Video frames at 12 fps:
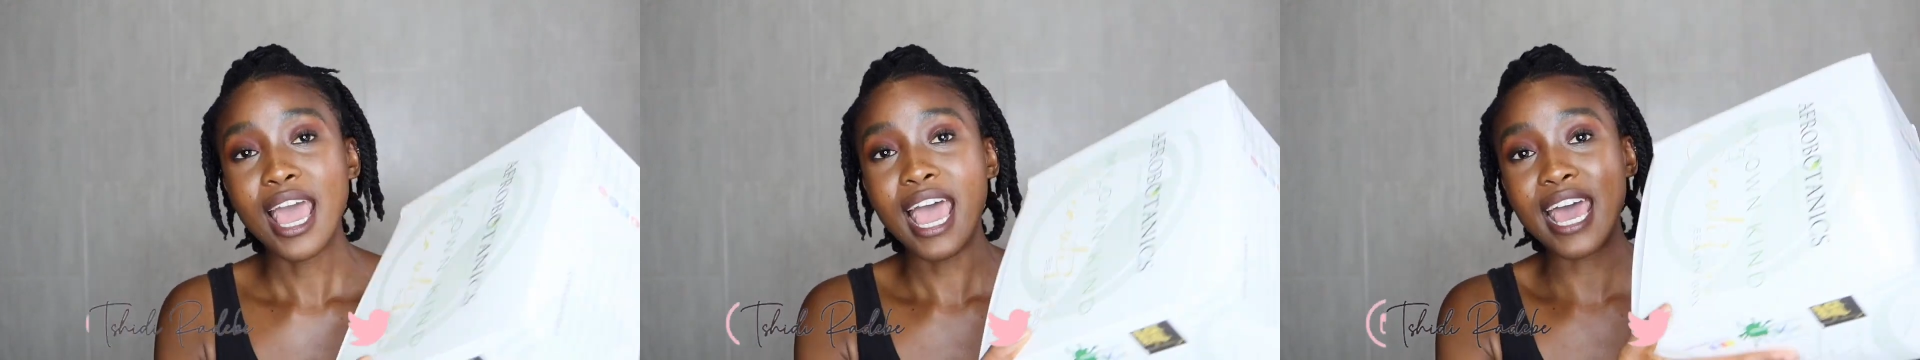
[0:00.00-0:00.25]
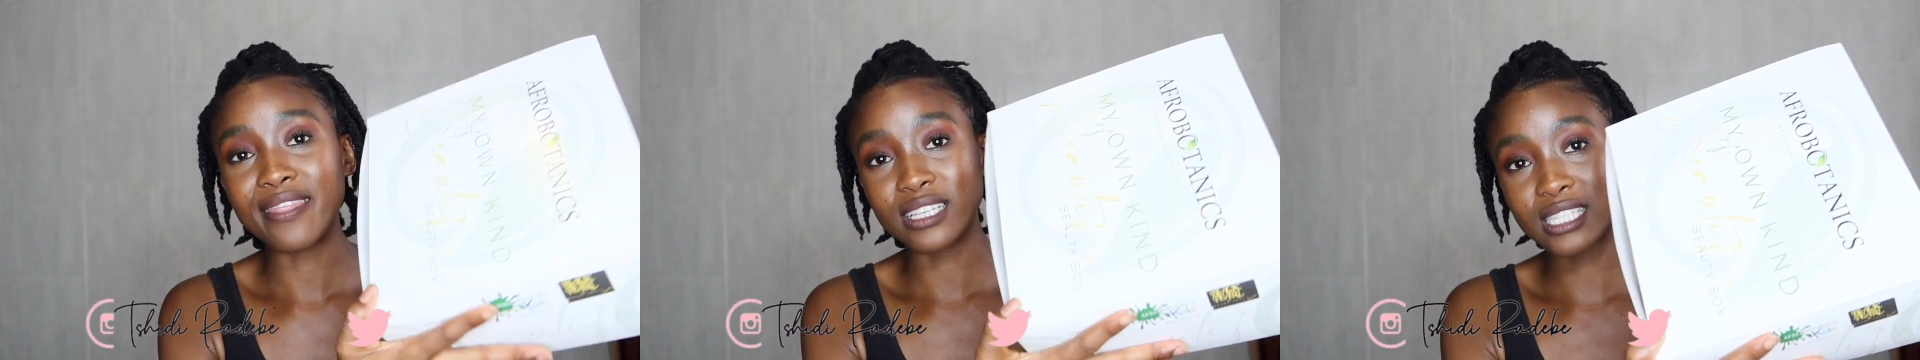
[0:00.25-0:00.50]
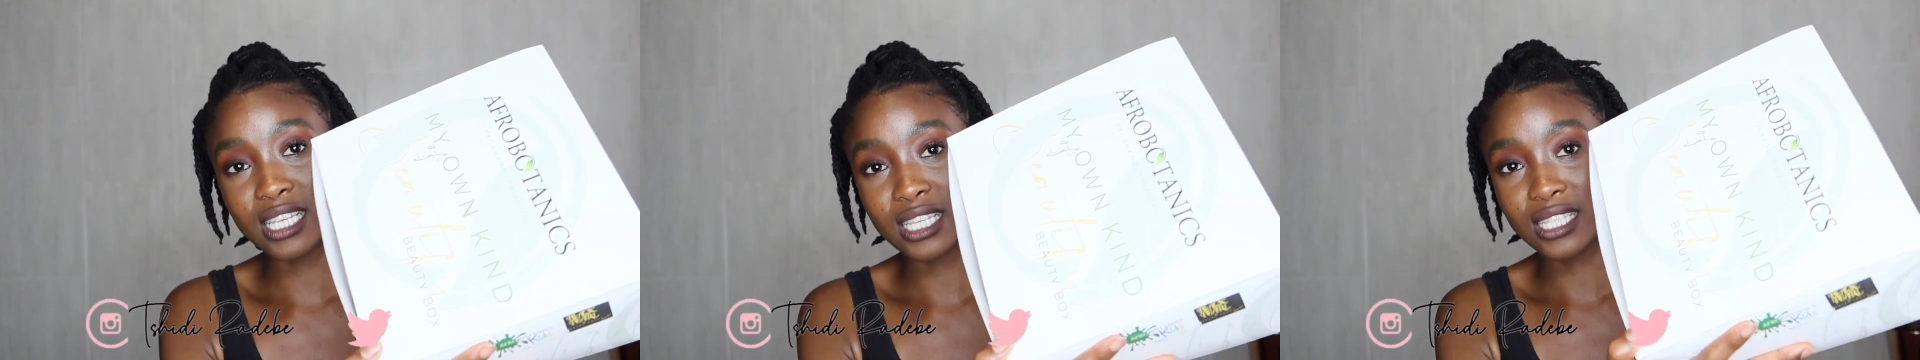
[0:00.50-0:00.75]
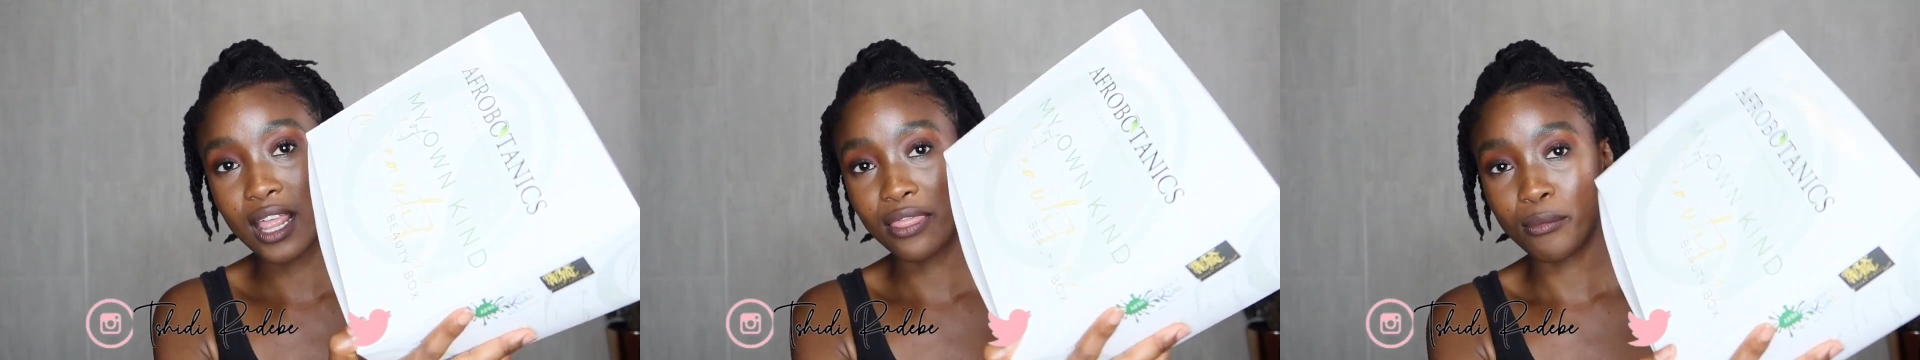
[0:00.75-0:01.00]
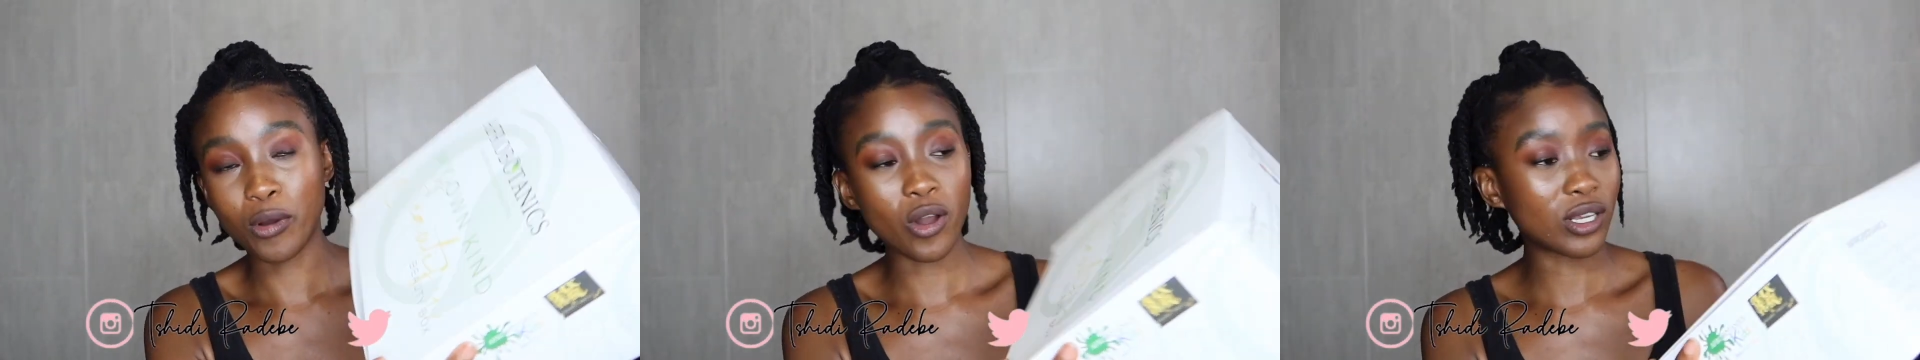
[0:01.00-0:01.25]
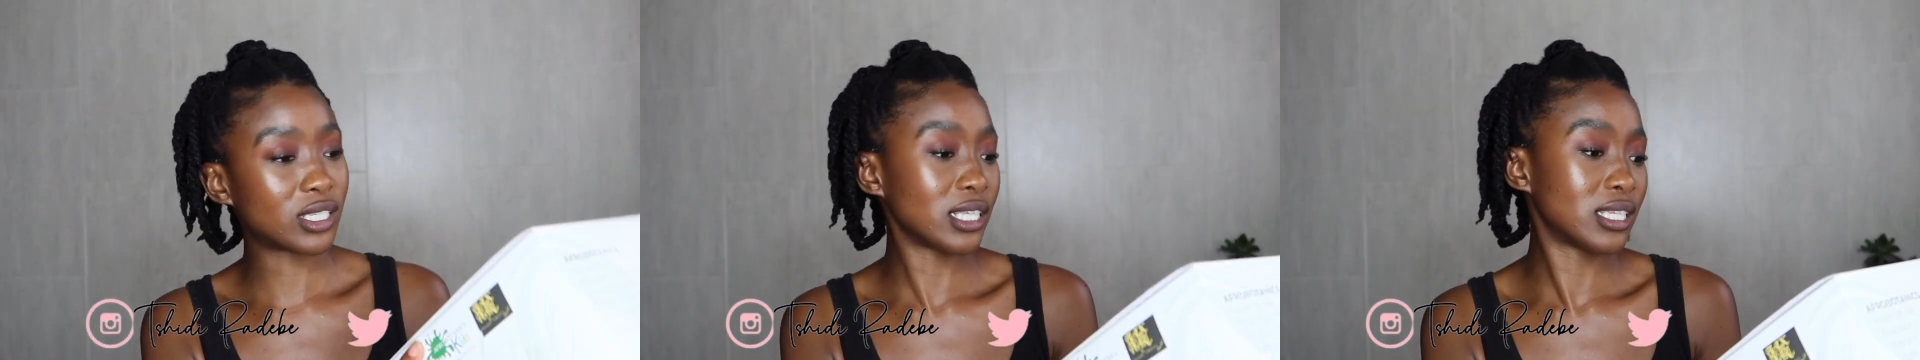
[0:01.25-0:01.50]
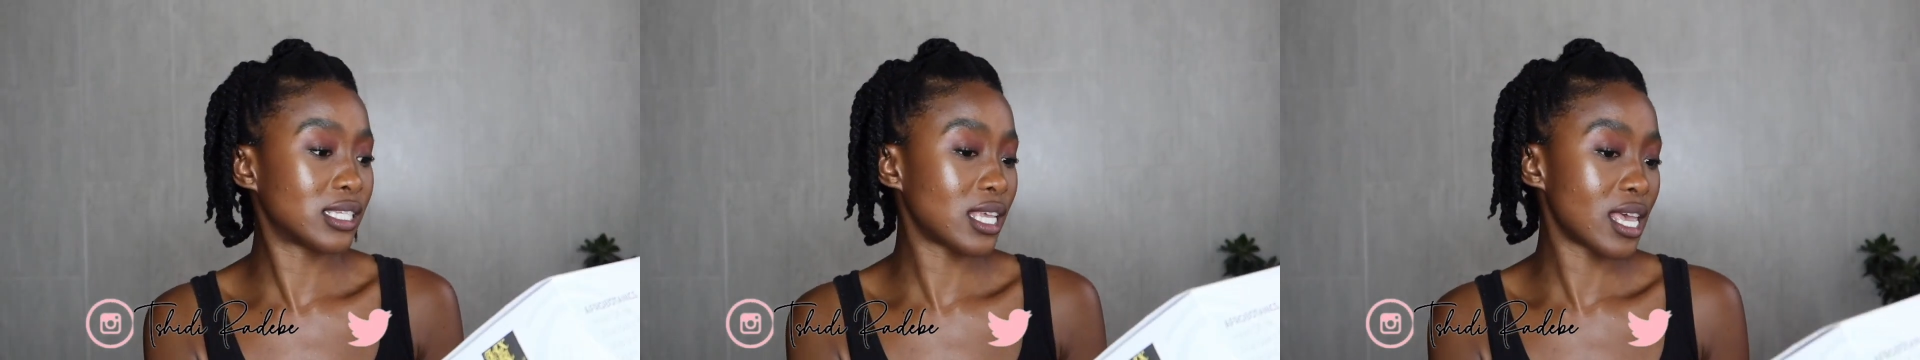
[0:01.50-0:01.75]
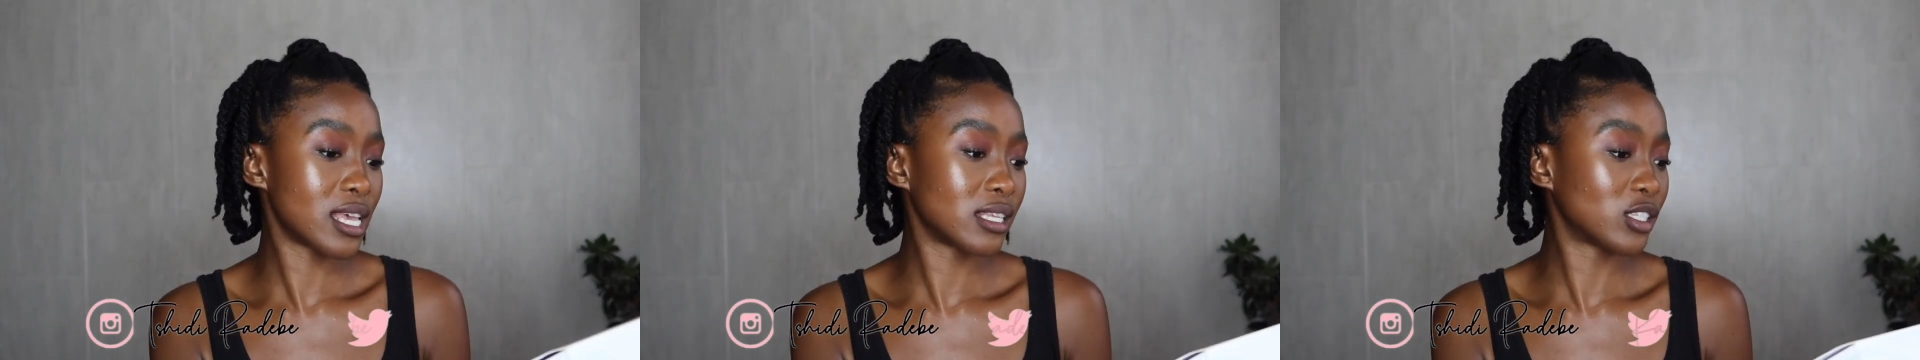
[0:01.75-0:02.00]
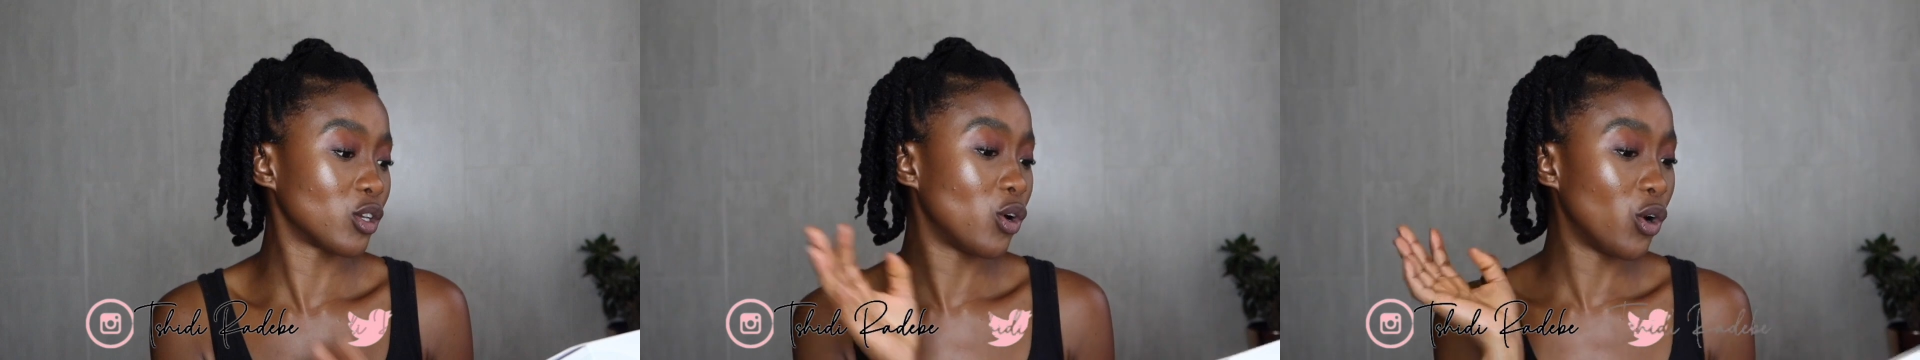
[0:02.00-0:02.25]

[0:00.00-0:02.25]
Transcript: And this is the box. It says,